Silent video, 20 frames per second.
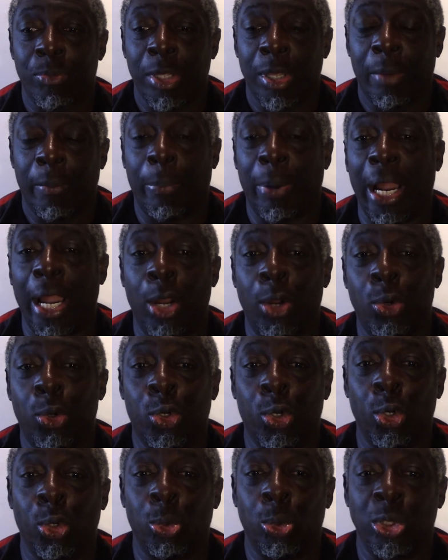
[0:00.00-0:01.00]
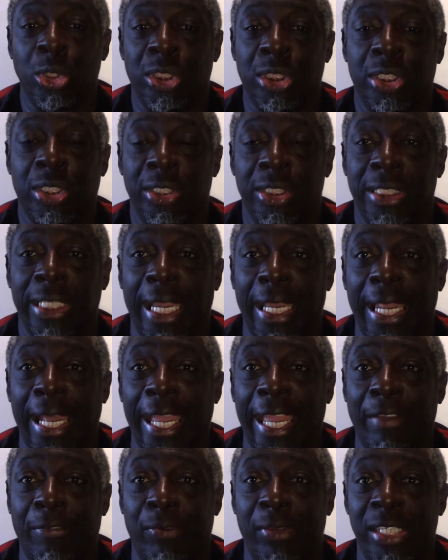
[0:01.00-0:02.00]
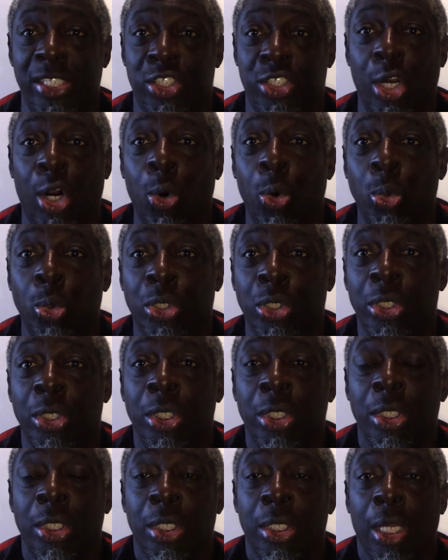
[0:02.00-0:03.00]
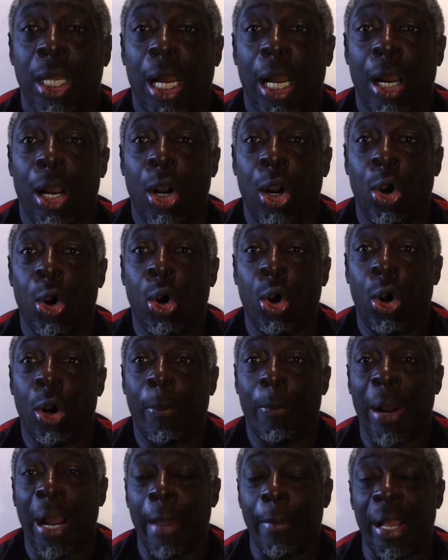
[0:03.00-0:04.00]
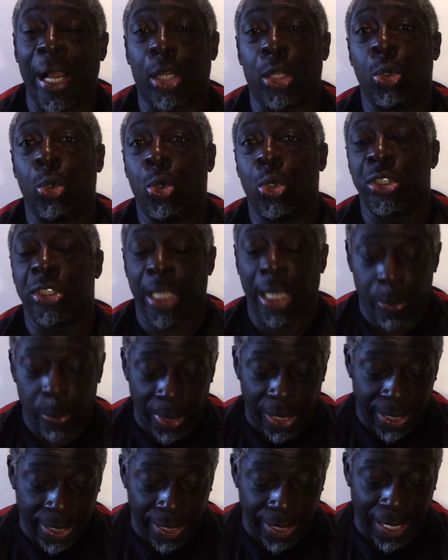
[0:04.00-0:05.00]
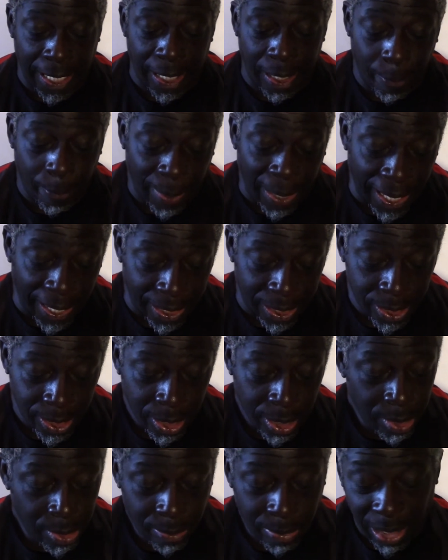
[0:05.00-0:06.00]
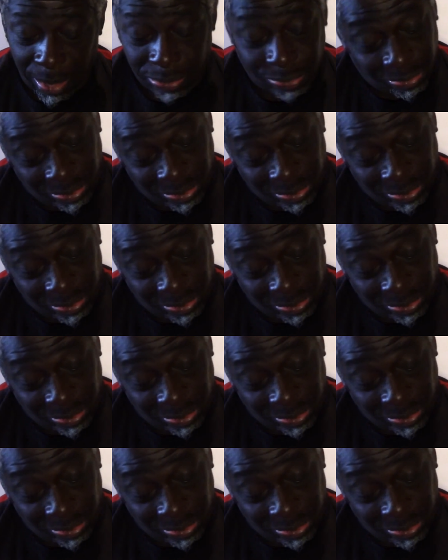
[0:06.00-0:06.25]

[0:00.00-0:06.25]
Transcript: buy-on clause to say that if he's sold or a buyback clause that we can get him back, but